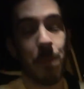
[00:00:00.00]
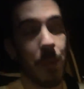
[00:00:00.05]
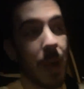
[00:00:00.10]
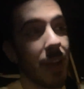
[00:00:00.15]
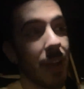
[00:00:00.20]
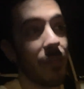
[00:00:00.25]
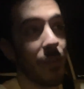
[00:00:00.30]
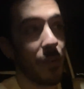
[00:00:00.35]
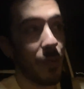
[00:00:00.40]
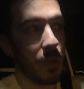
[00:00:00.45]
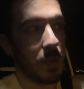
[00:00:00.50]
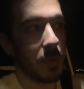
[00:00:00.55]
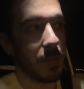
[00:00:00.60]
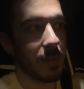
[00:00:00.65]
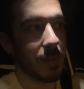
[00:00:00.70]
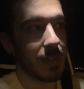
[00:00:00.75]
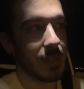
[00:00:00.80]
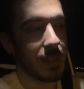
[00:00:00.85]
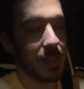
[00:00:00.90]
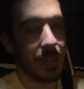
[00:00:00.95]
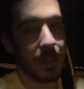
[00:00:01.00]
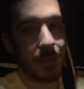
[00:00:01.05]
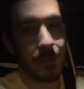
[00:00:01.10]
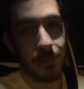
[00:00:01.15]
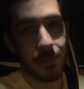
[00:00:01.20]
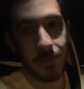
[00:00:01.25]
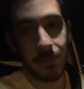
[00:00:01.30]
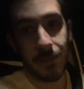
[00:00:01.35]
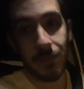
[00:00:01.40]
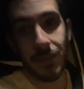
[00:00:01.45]
back from university
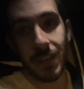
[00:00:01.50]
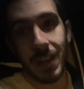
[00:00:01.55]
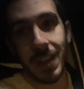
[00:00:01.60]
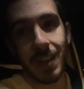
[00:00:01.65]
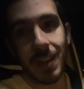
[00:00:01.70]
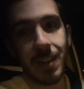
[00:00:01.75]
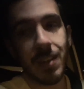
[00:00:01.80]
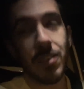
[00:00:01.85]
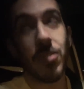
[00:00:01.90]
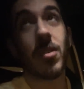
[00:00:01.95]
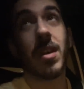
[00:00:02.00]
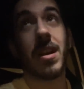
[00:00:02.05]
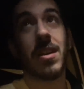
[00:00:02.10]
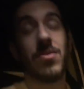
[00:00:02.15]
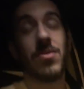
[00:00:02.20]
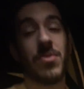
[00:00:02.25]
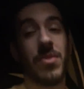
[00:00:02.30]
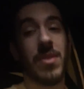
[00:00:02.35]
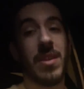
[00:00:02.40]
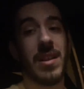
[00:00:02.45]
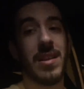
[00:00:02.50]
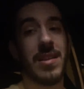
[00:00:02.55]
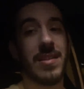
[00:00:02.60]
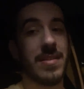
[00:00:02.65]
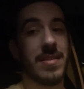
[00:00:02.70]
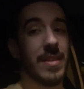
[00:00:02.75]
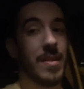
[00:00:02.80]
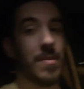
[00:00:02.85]
finally you cannot really see